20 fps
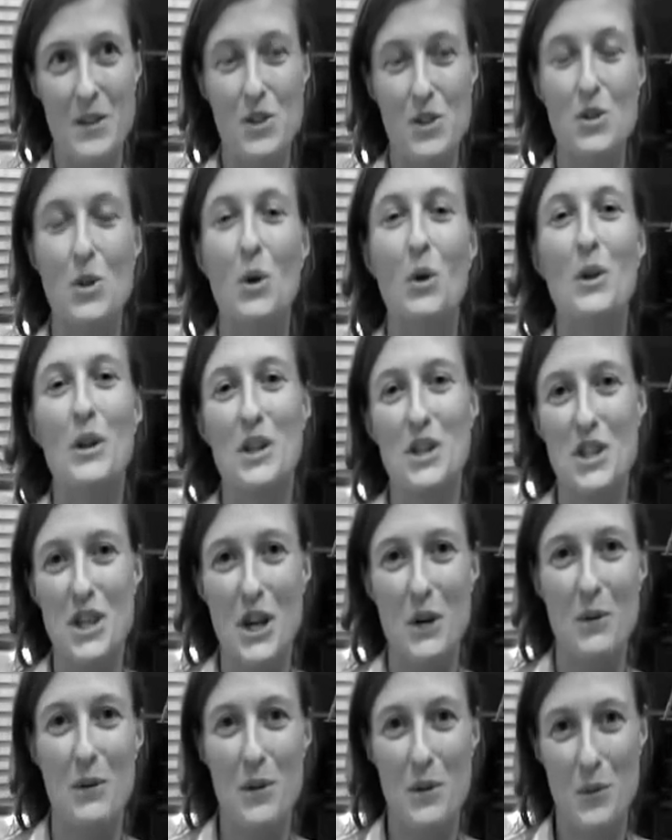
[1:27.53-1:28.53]
solely
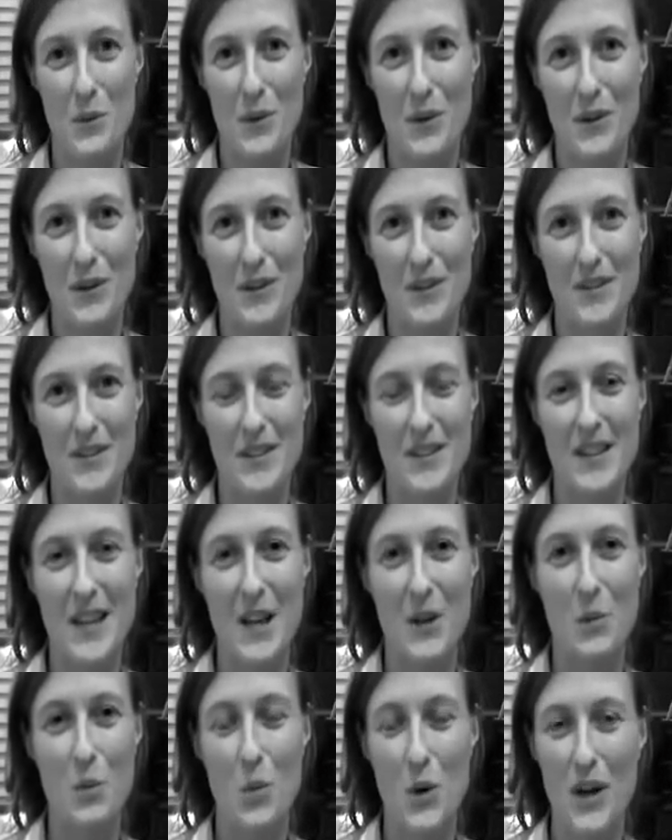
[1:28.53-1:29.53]
share with the world
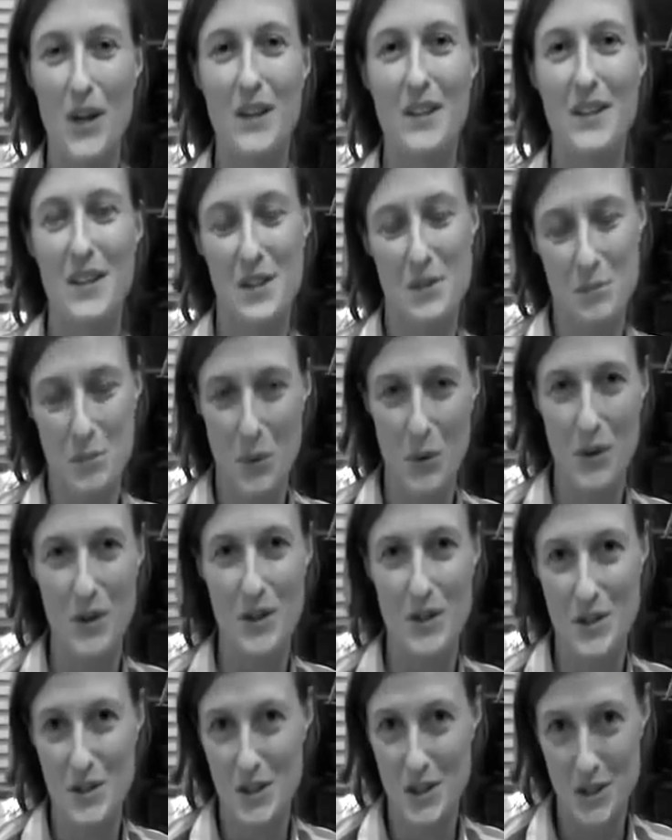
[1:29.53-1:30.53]
like what is
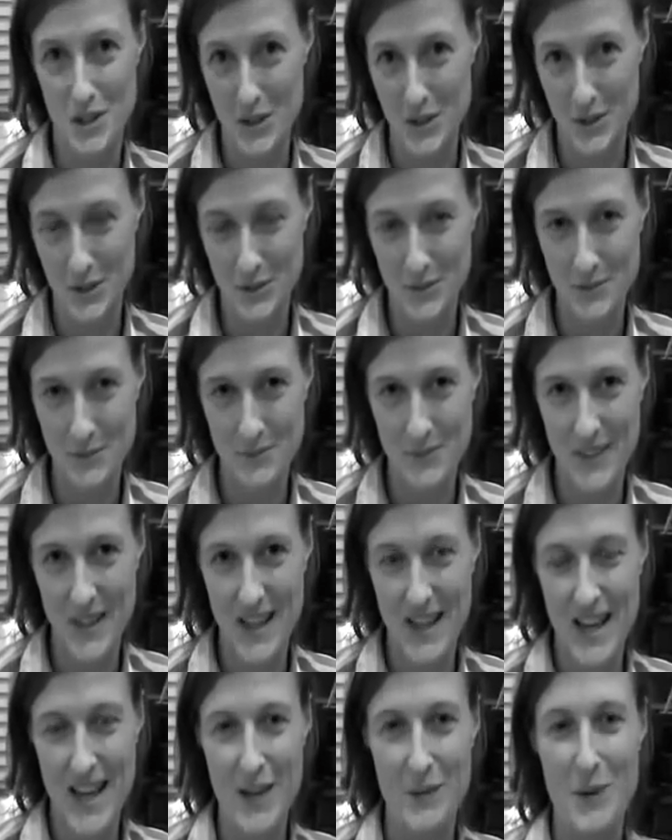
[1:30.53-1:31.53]
important to you.
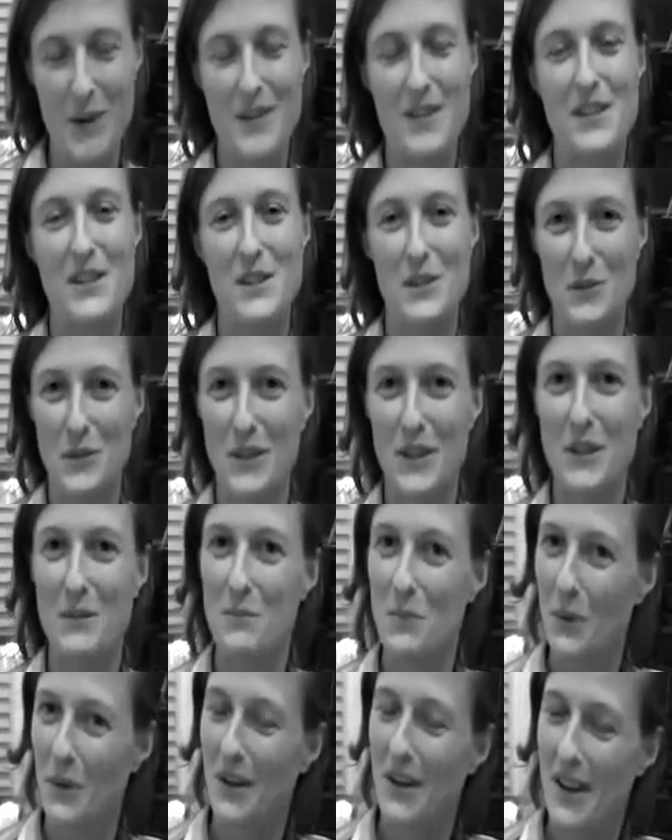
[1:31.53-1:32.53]
And while this is a really
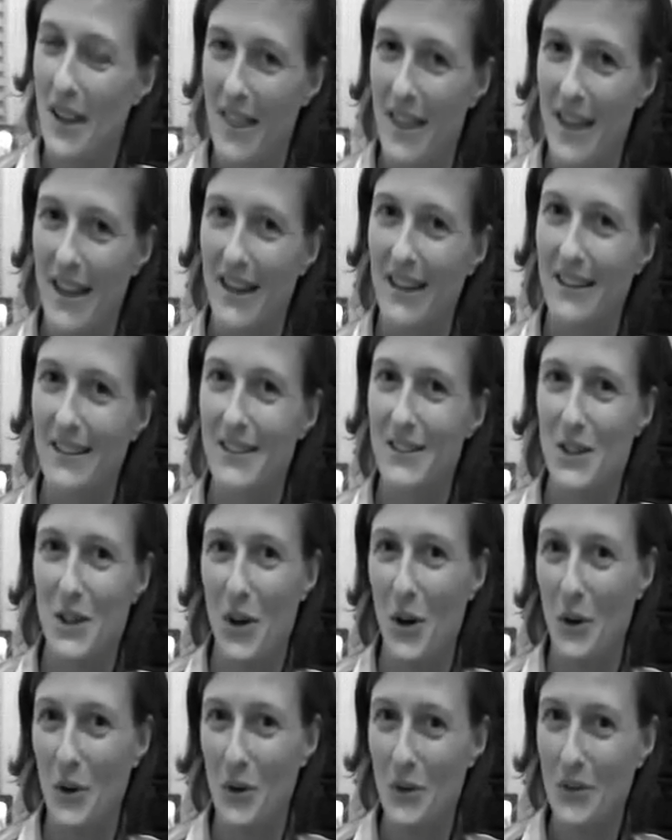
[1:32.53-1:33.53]
important thing
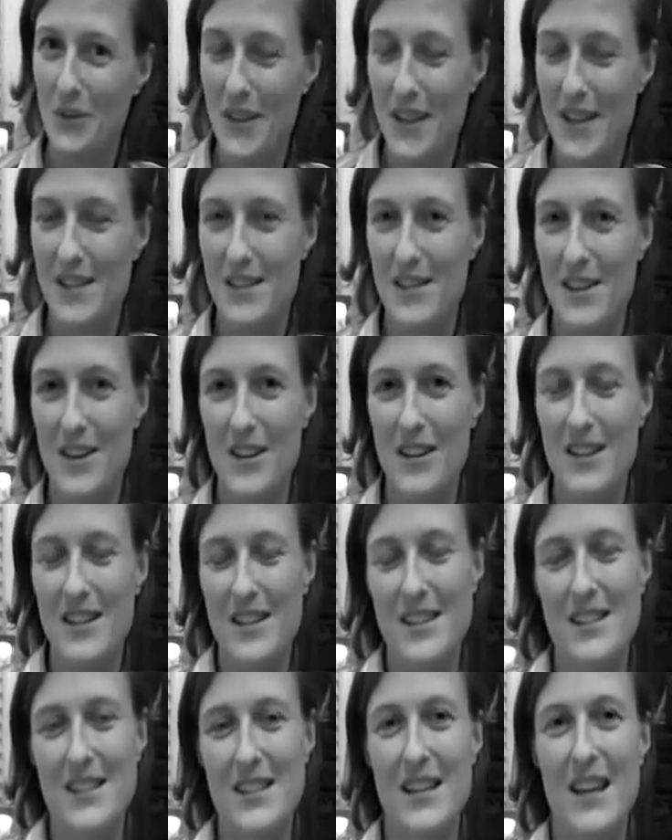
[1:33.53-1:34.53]
to own as an
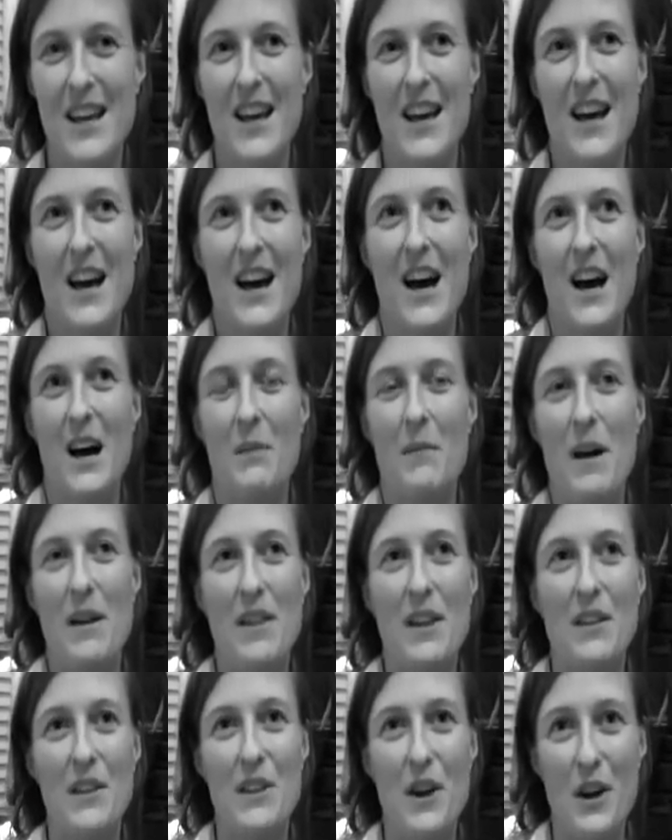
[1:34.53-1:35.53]
artist,
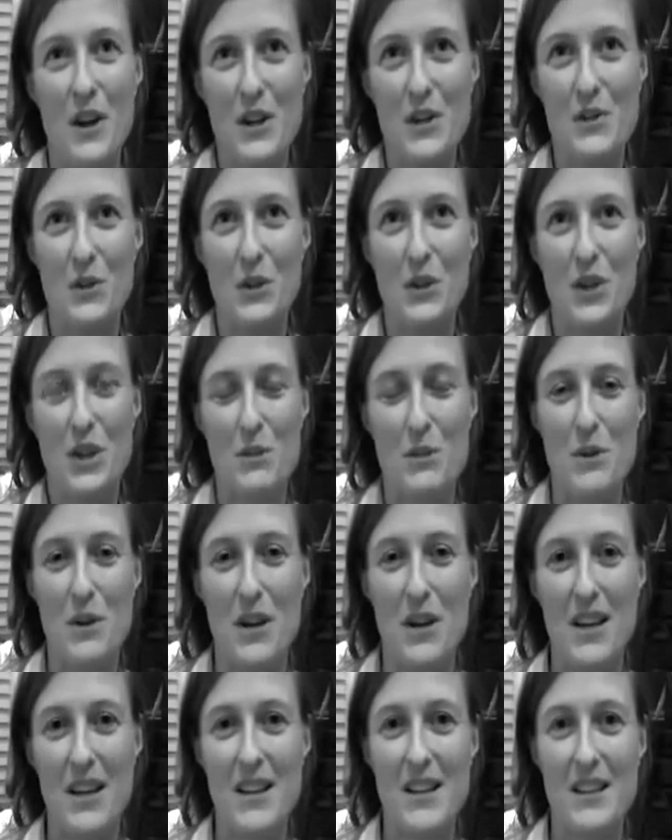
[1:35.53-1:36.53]
I think the artist's role in
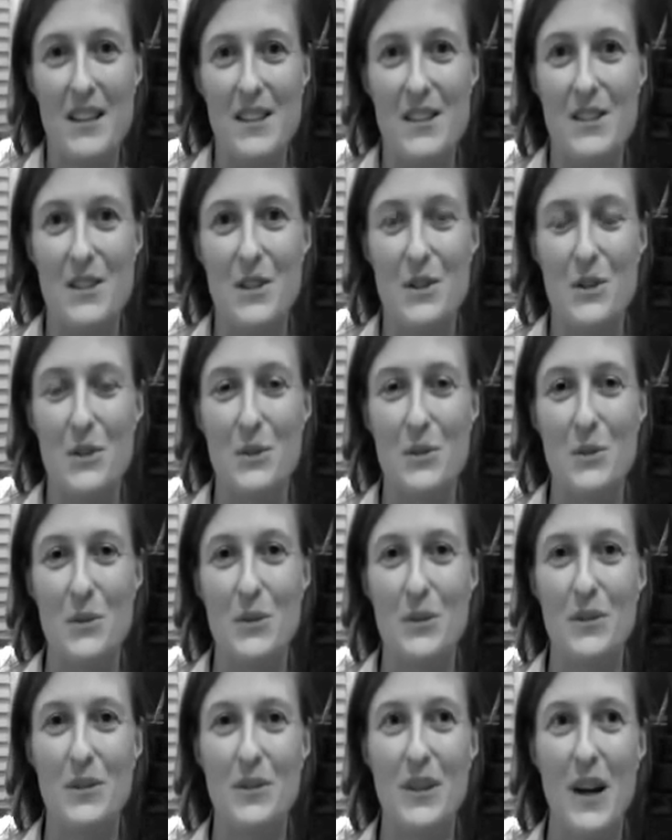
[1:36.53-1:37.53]
community is
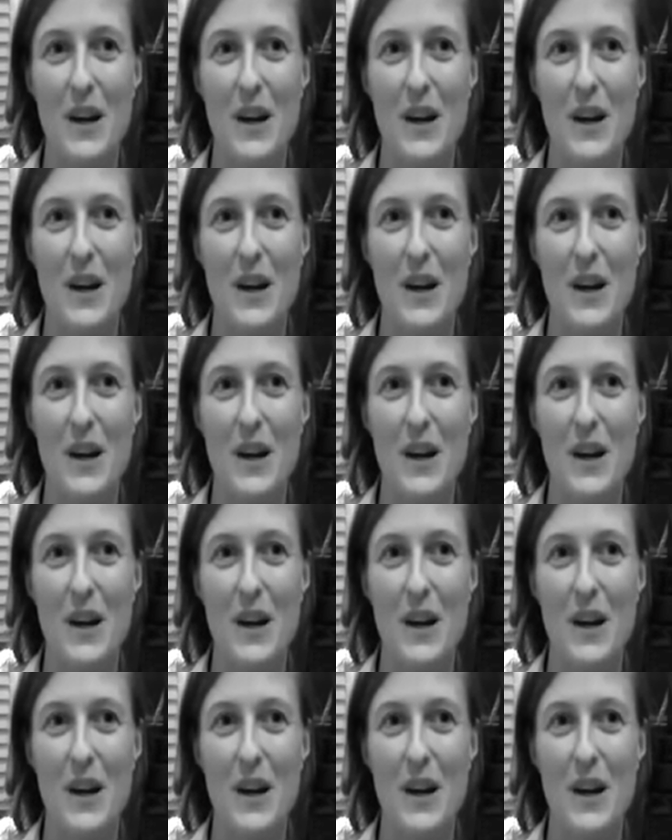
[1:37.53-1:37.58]
to